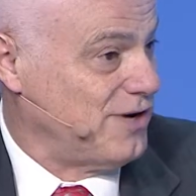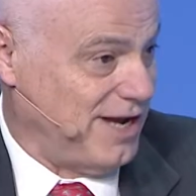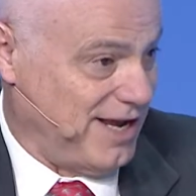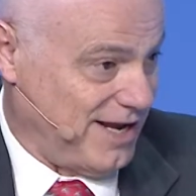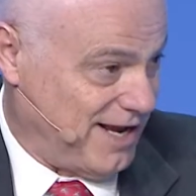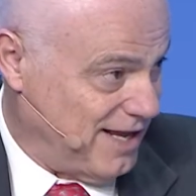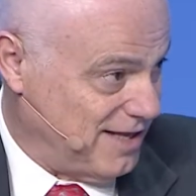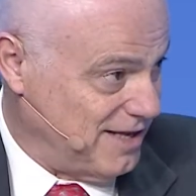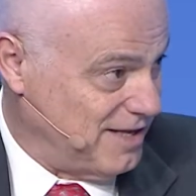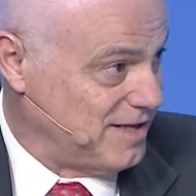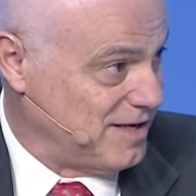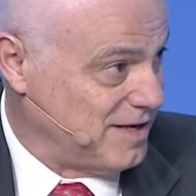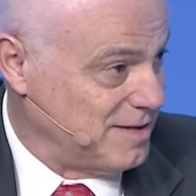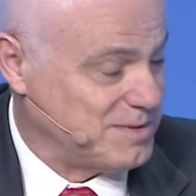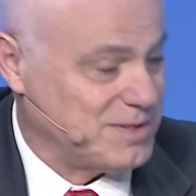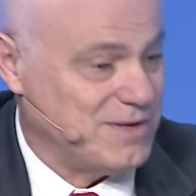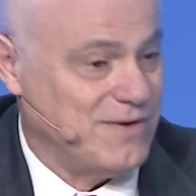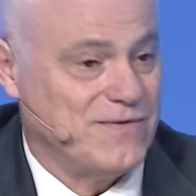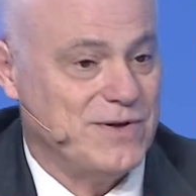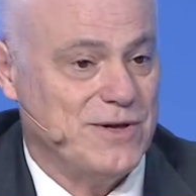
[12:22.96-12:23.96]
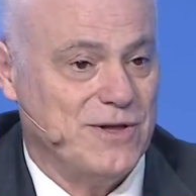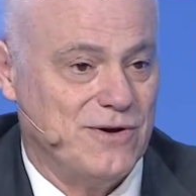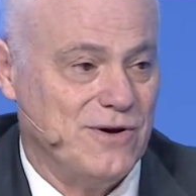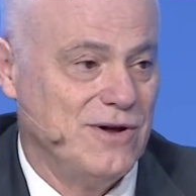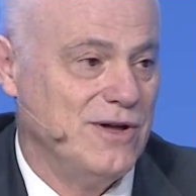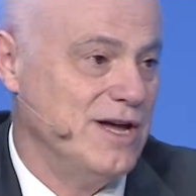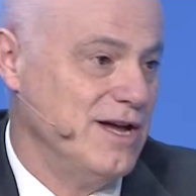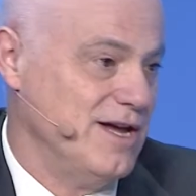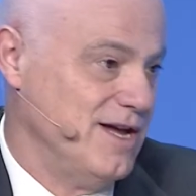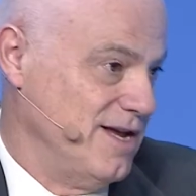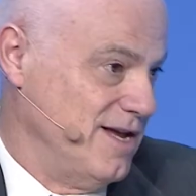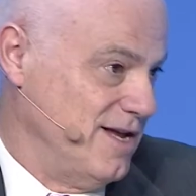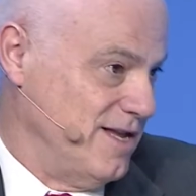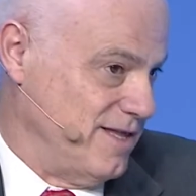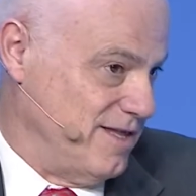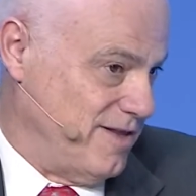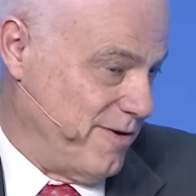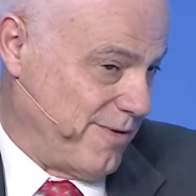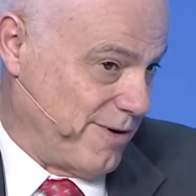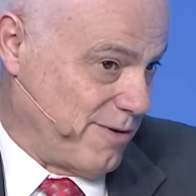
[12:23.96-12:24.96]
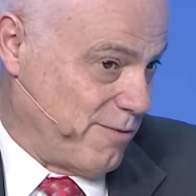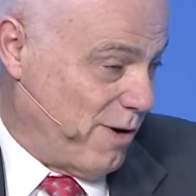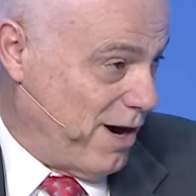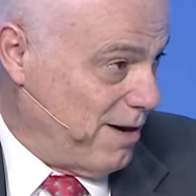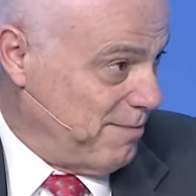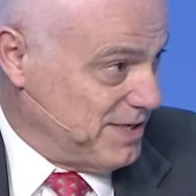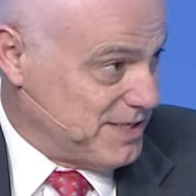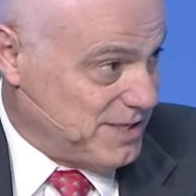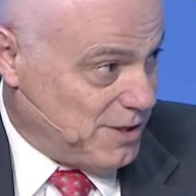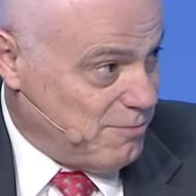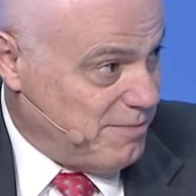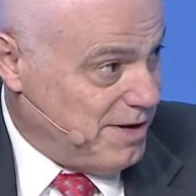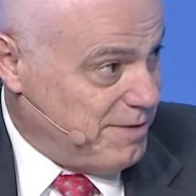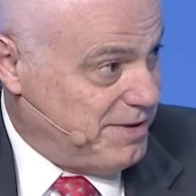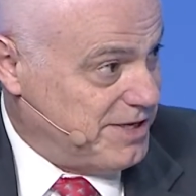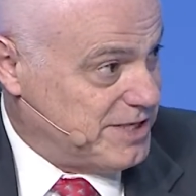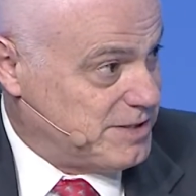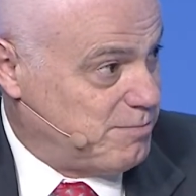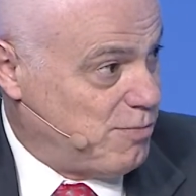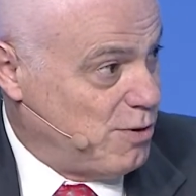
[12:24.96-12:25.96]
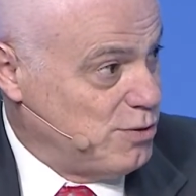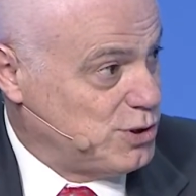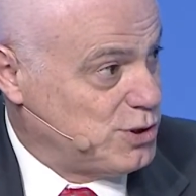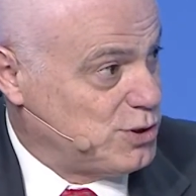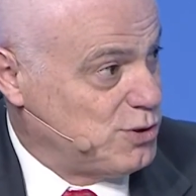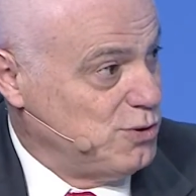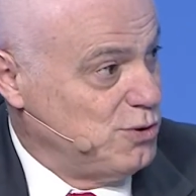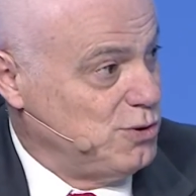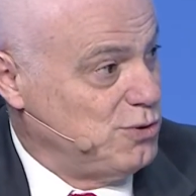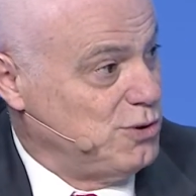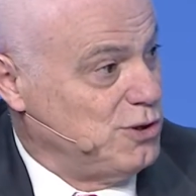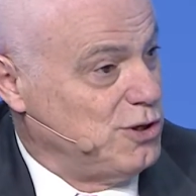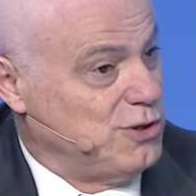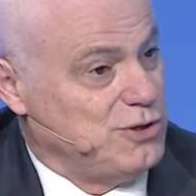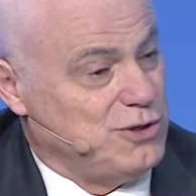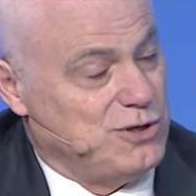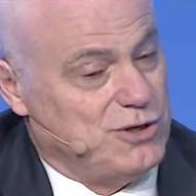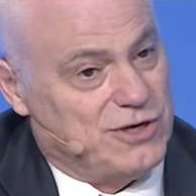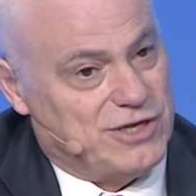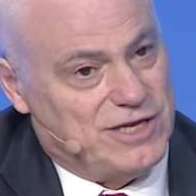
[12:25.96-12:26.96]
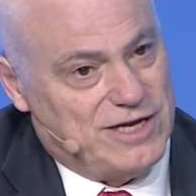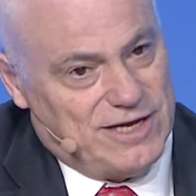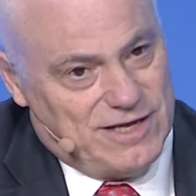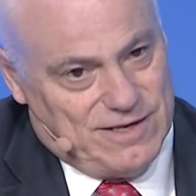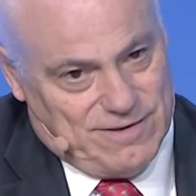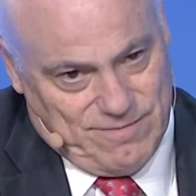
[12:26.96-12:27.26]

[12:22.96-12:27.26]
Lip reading: again, in terms of the requirements that you may be exposed to, the